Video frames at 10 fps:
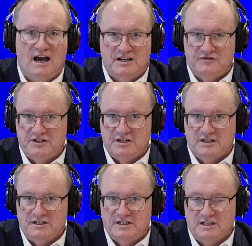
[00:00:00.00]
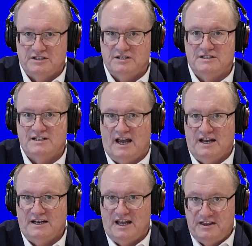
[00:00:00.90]
Artificial Intelligence
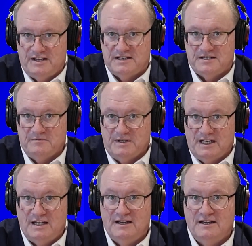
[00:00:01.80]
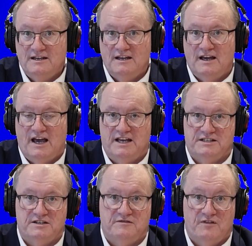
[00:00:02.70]
and Ethics Committee
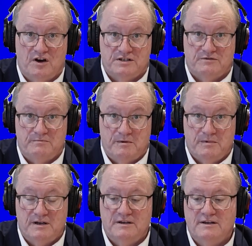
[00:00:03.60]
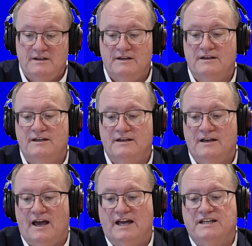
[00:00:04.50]
as an advisory member,
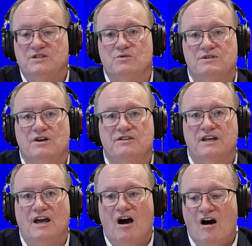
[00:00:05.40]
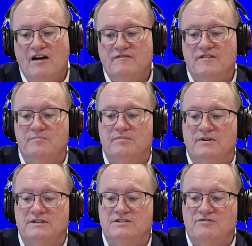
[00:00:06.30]
and he's also the IFIP
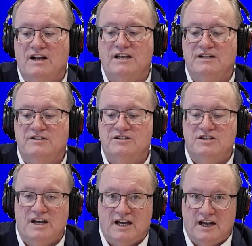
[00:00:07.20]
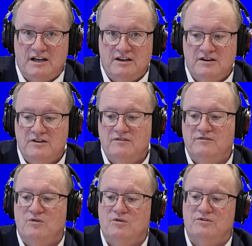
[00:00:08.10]
Australian Chair
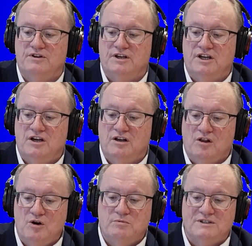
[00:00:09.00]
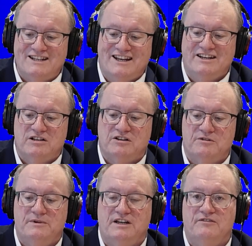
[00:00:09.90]
for the Global Technical
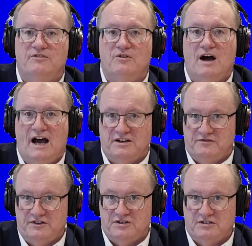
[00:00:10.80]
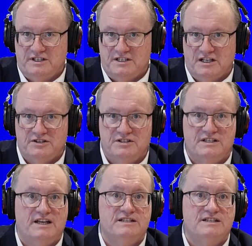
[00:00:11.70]
Committee for Artificial
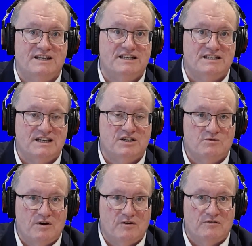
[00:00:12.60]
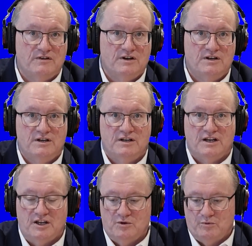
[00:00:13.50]
Intelligence, that's TC12,
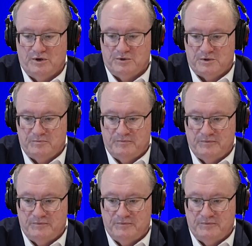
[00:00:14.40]
in the world.